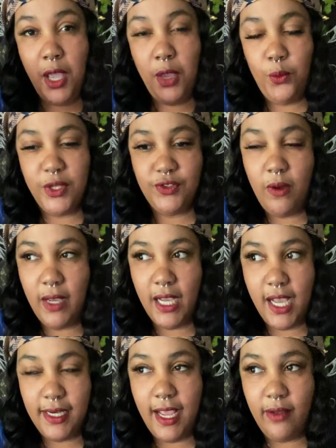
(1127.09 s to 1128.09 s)
and what's going
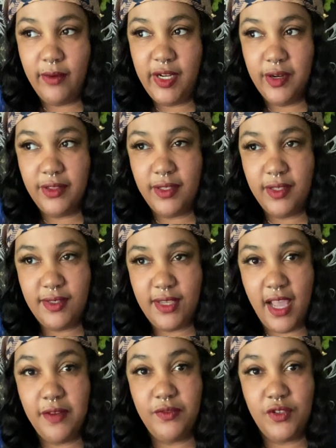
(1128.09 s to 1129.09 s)
on down here on this
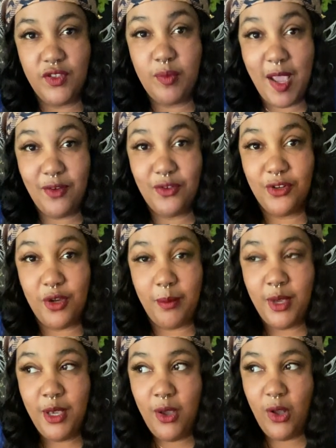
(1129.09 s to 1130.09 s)
side of the spectrum.
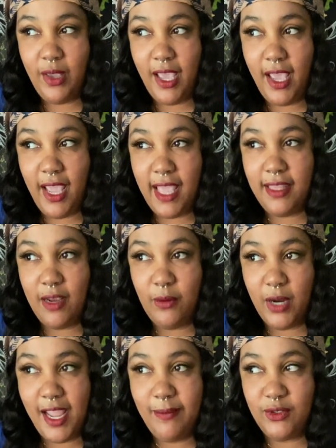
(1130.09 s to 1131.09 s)
Okay, and they were
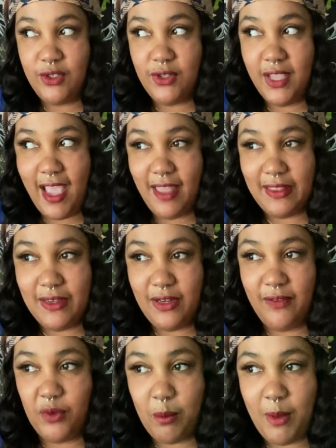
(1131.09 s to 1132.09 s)
able to gather
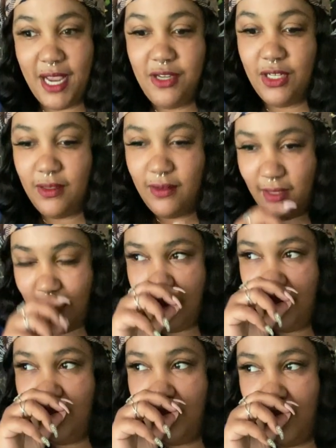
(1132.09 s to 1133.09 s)
information. There,
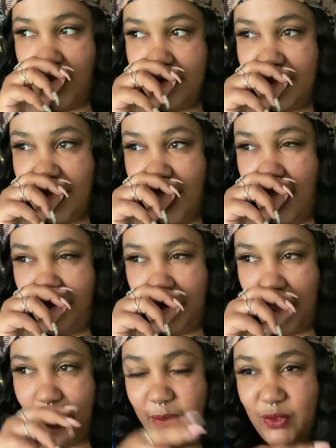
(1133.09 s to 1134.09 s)
you know what I'm saying? I feel
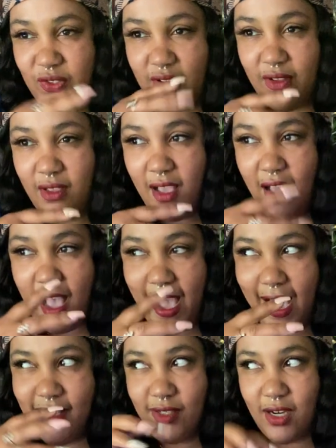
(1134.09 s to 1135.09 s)
like people's
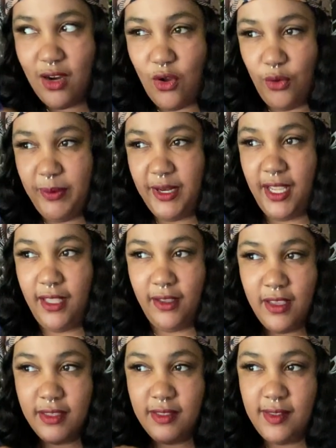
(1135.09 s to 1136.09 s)
eyes are opening,
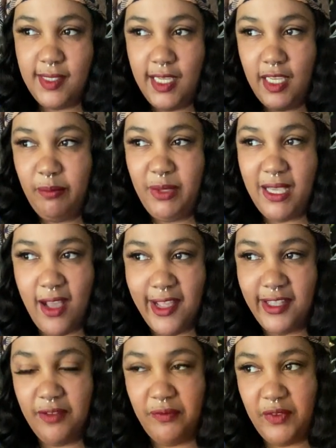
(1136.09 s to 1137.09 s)
seeing
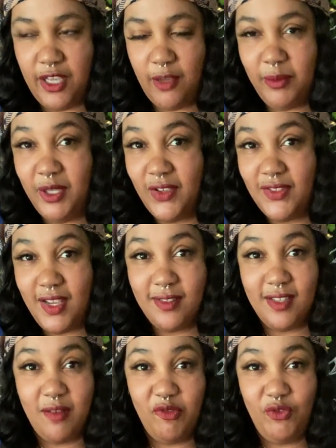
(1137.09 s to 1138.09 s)
beyond the veil, because as
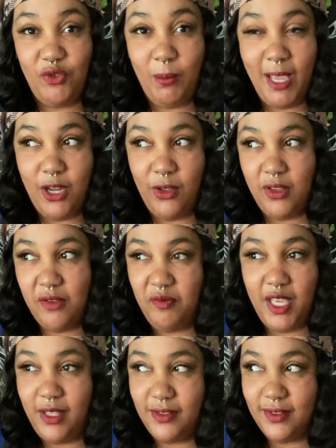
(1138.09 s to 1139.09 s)
some of you may know, the
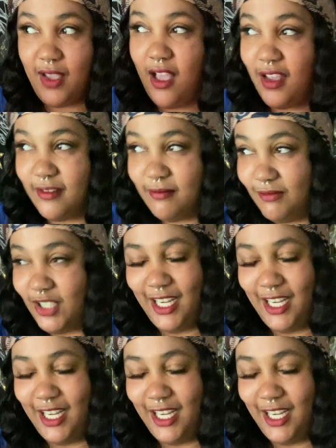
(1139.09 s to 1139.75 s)
veil is gone.